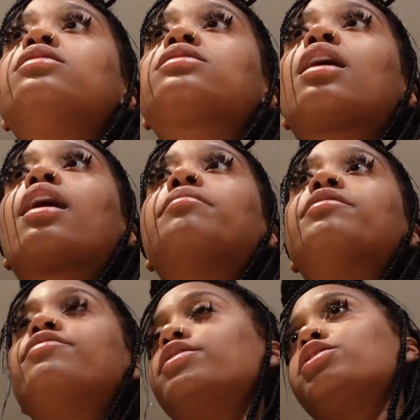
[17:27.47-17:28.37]
time
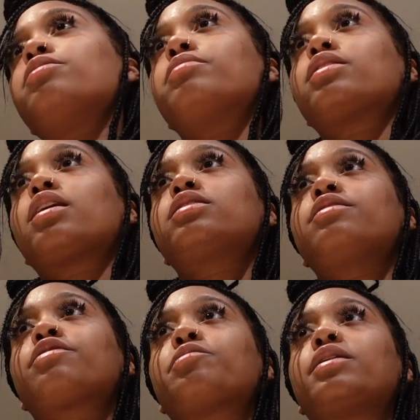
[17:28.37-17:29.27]
efficient. But luckily
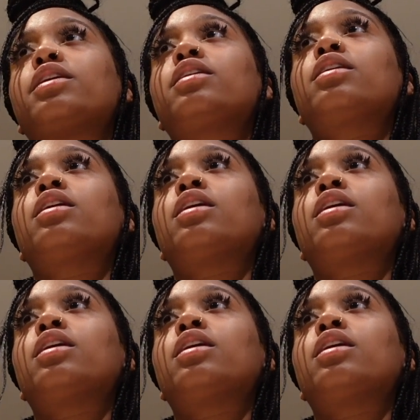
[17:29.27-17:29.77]
for me,